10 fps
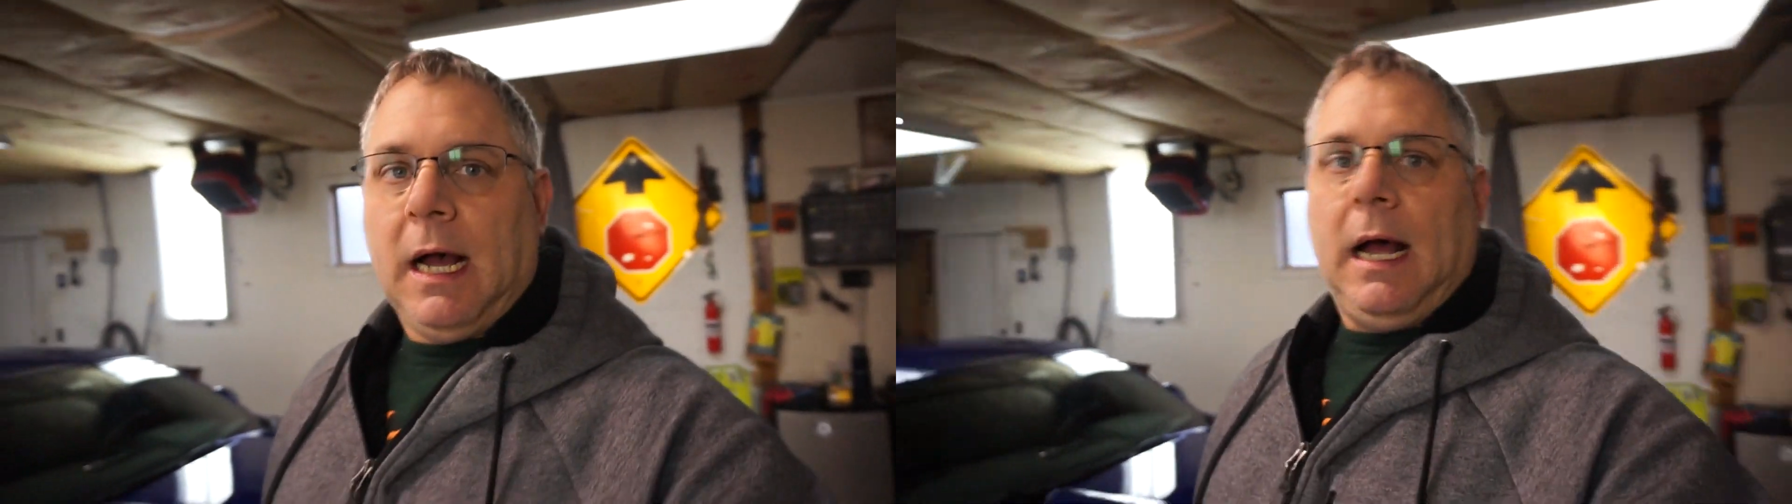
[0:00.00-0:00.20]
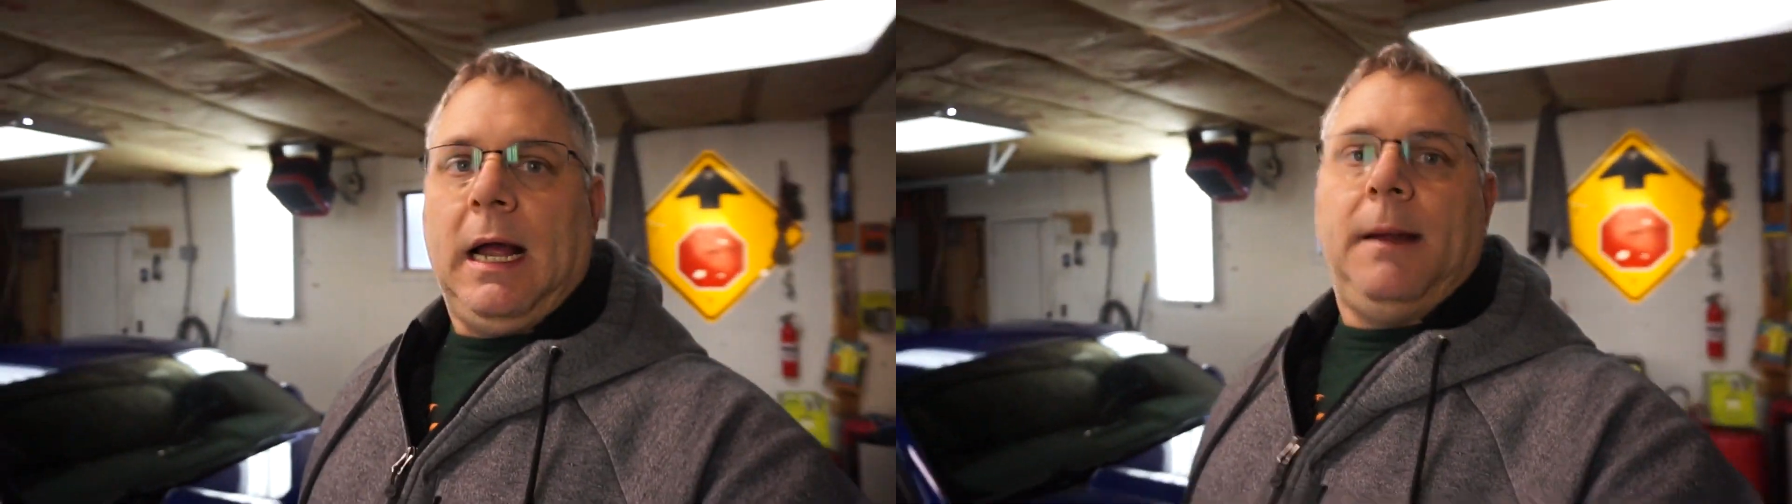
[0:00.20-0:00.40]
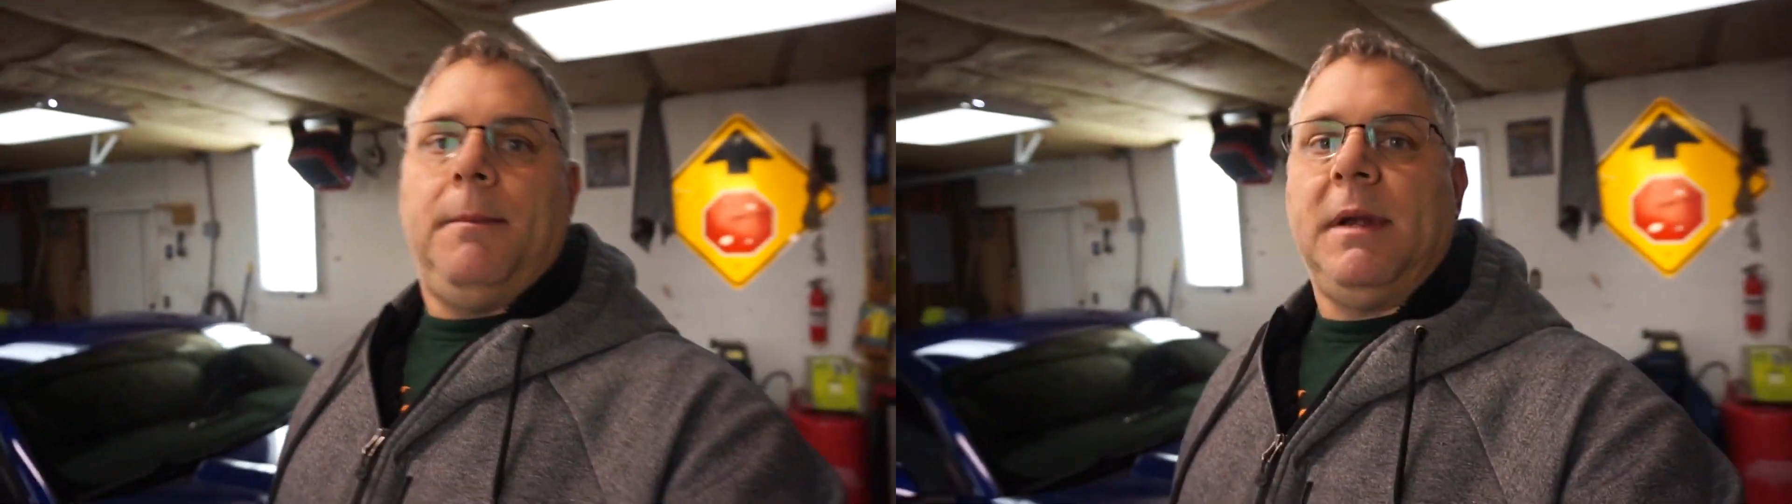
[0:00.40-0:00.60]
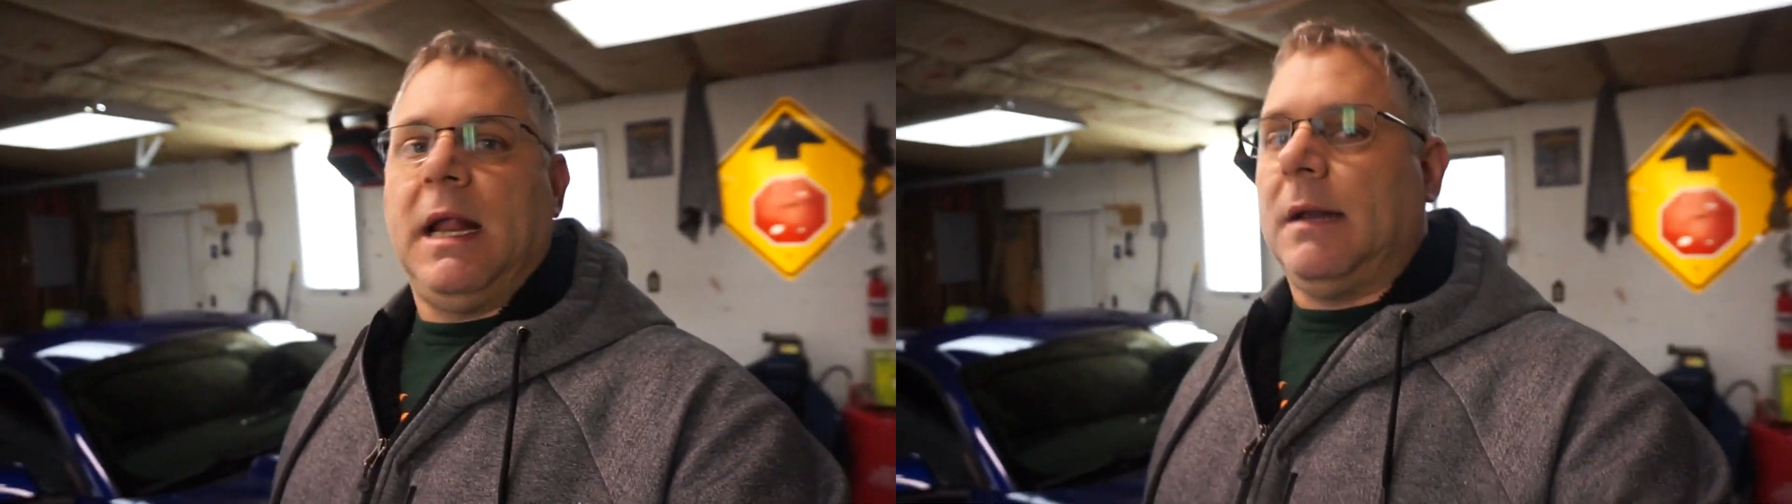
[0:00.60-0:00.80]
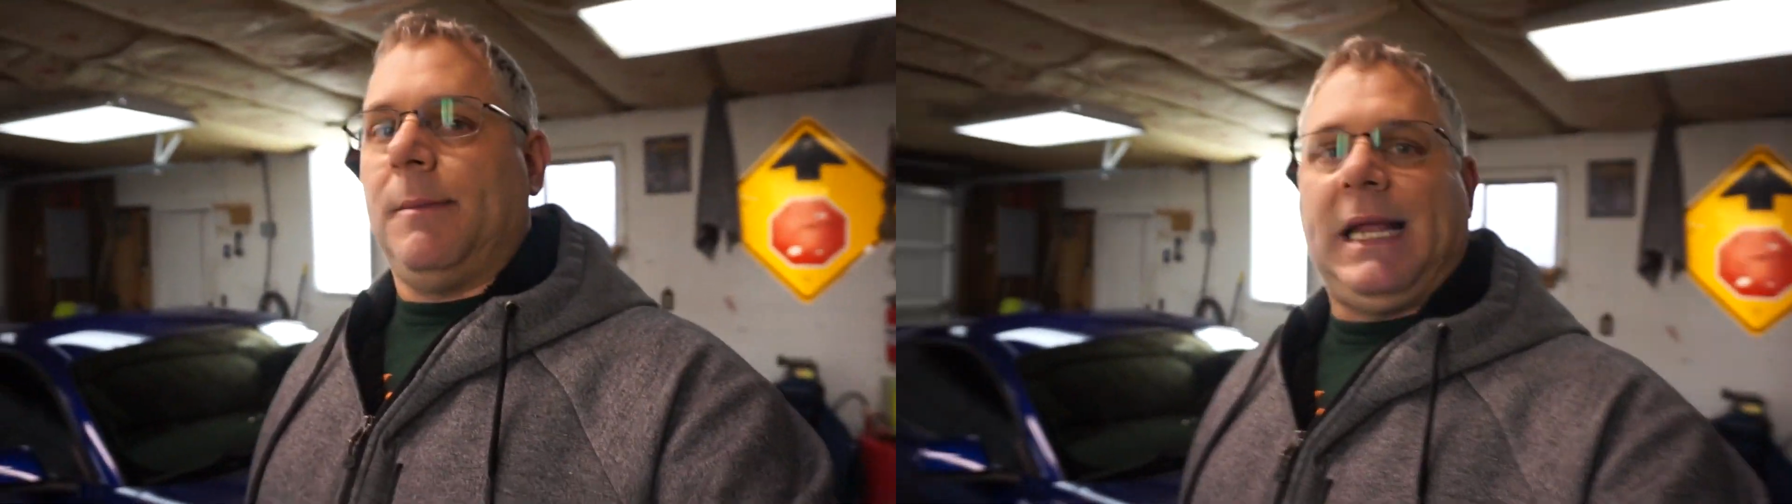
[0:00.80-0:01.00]
I am
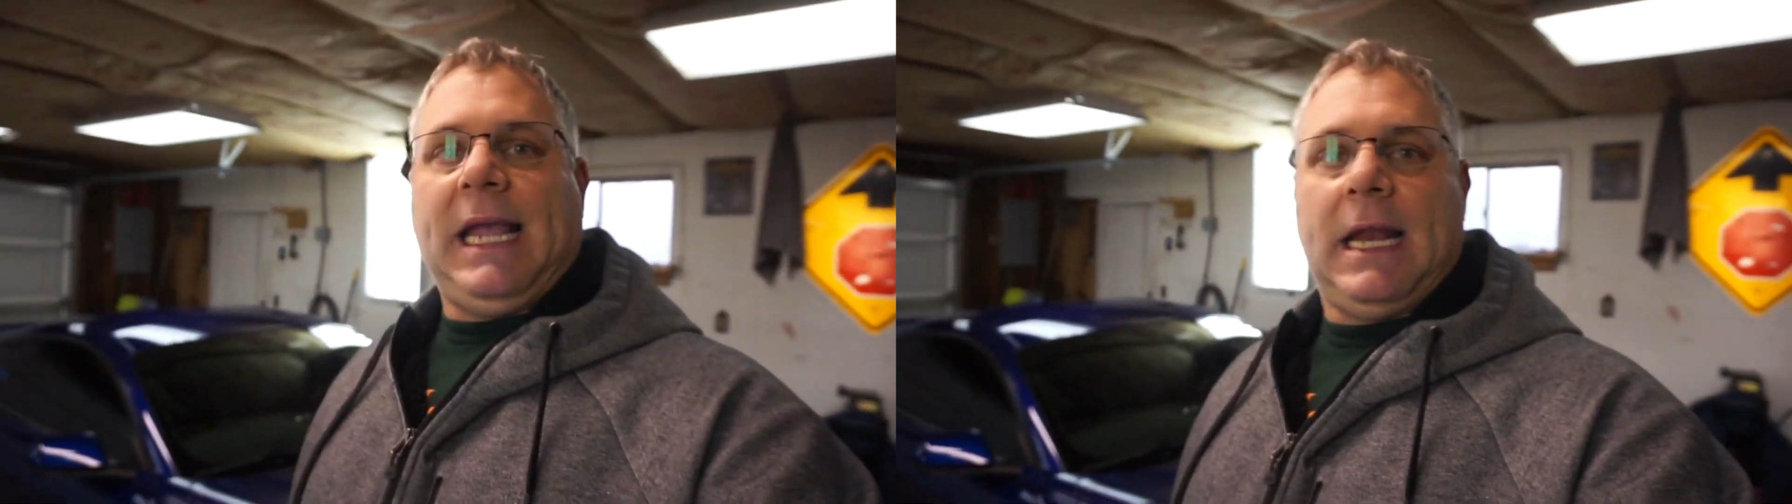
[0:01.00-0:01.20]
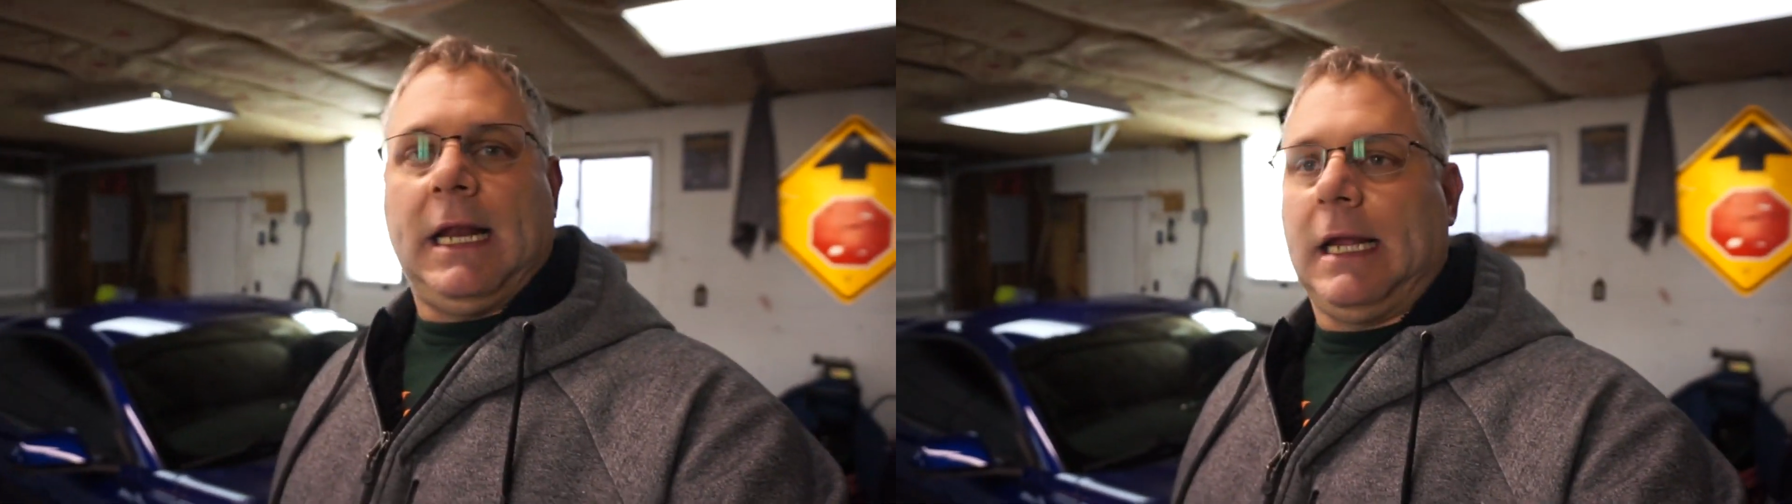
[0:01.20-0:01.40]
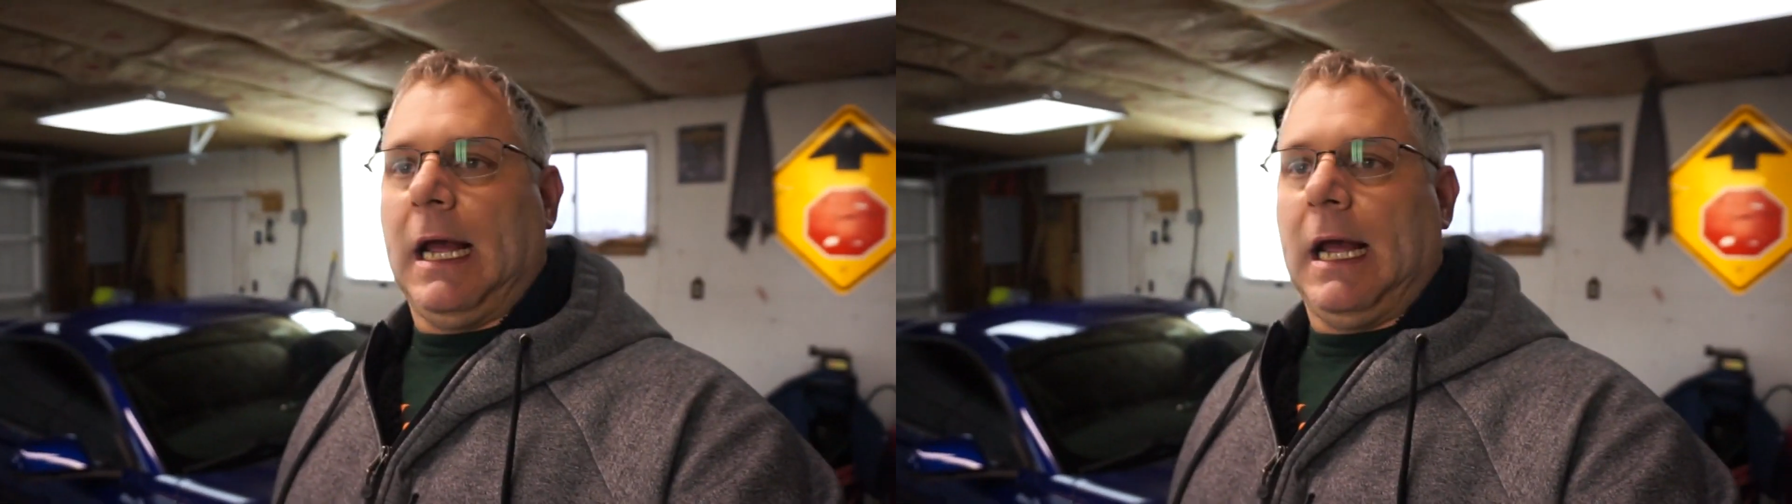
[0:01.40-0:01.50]
not a mechanic.